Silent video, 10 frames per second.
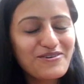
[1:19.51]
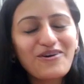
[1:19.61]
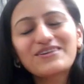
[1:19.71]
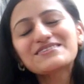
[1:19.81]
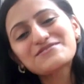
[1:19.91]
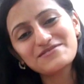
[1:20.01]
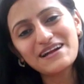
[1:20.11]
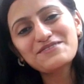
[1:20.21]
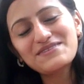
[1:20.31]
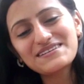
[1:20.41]
on so
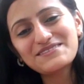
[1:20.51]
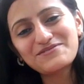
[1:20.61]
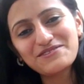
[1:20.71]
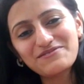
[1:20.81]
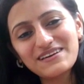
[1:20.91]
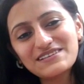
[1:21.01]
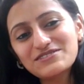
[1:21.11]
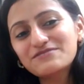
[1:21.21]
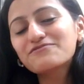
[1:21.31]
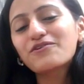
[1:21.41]
that you get a
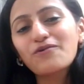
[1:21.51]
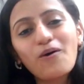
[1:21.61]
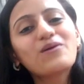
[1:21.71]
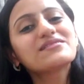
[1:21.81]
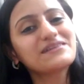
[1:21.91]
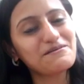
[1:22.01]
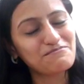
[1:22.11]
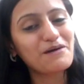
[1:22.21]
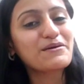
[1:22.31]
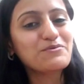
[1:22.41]
notification for all the
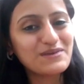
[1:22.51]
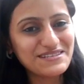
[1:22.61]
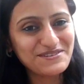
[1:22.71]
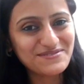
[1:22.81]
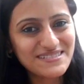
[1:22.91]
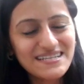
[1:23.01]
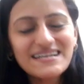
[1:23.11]
upcoming videos.